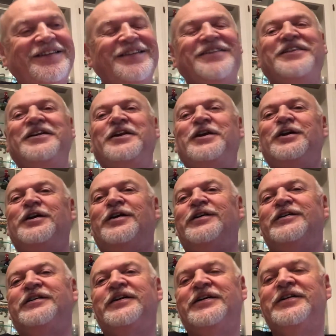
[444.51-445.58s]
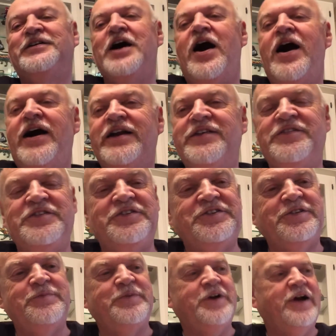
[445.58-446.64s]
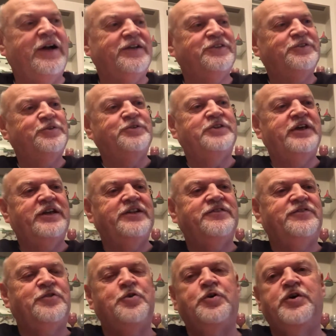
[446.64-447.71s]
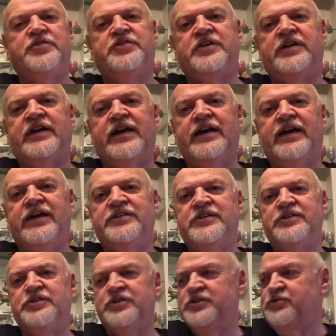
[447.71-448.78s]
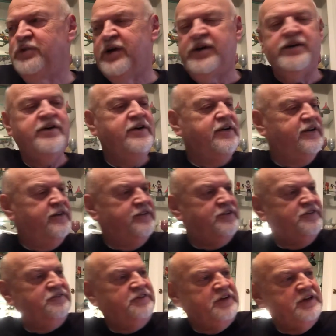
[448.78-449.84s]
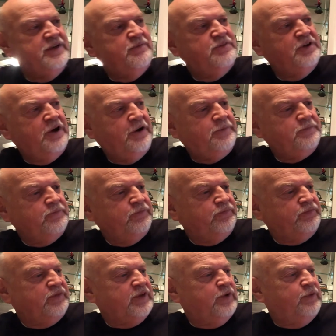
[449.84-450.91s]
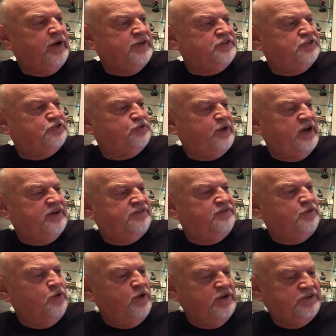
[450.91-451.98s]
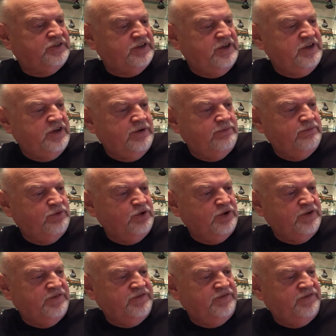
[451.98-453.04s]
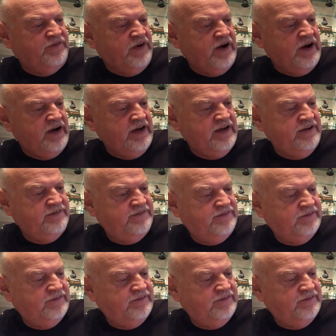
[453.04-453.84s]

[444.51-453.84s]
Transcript: the god of the symbiotes, who's heading for Earth, and I guess he's going to try to defeat him there. We got Strike Force number 5,